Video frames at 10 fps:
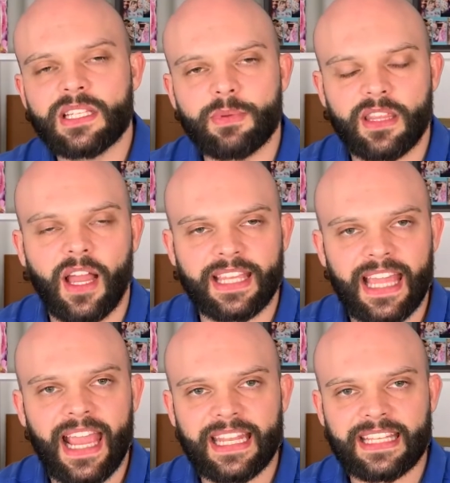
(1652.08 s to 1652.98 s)
me that I
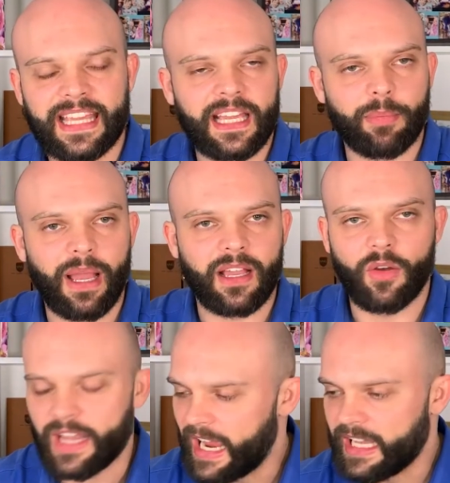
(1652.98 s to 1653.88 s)
get any
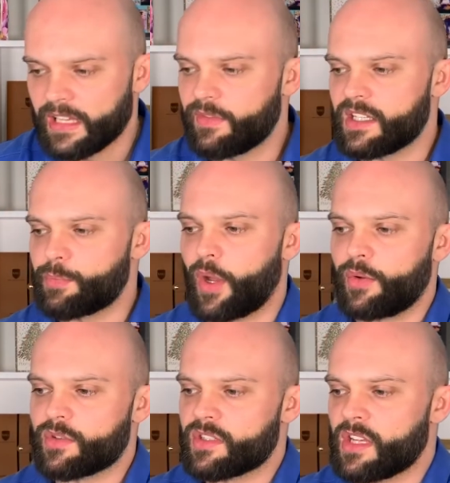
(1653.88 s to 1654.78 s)
kickback on any of these
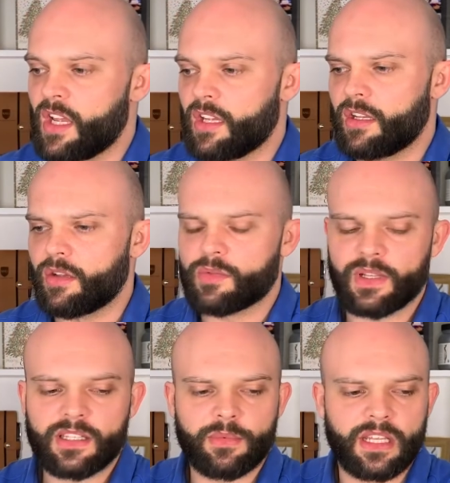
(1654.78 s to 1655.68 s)
posts. You know, it's
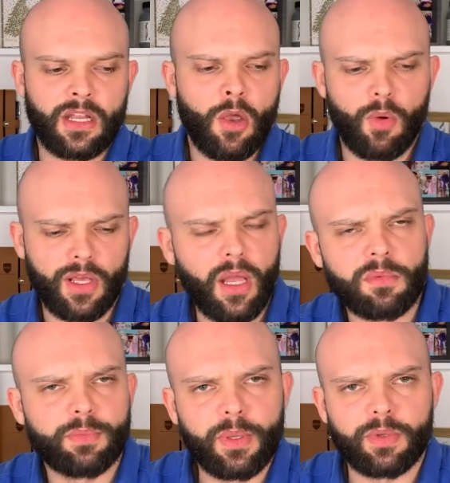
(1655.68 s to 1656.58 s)
when someone said, when it
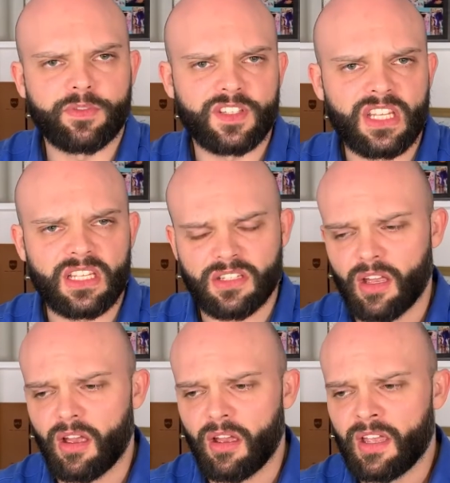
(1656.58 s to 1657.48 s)
comes to people's physiques,
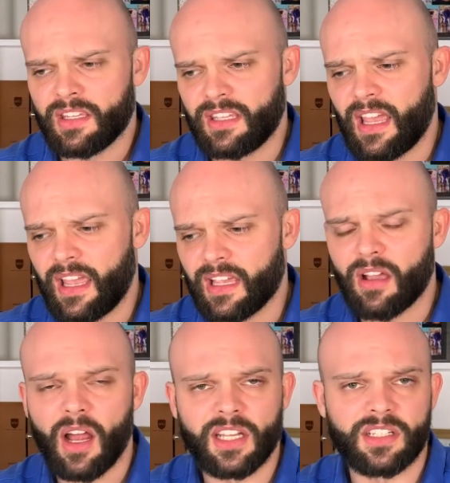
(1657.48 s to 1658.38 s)
yeah, it
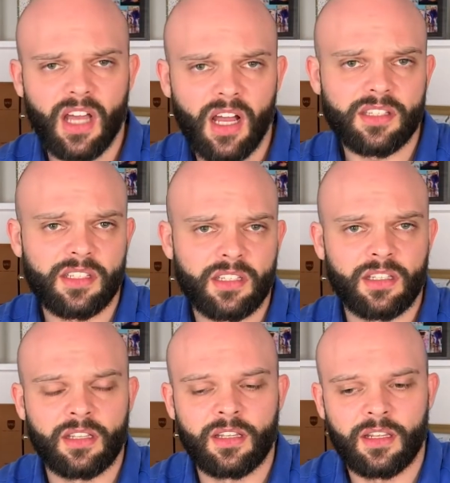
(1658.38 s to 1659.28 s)
kind of does.
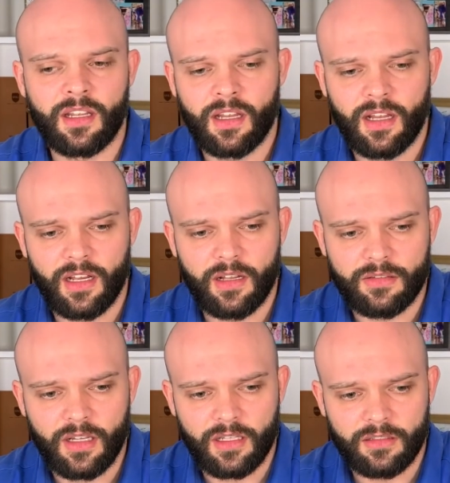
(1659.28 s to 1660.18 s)
And I was like,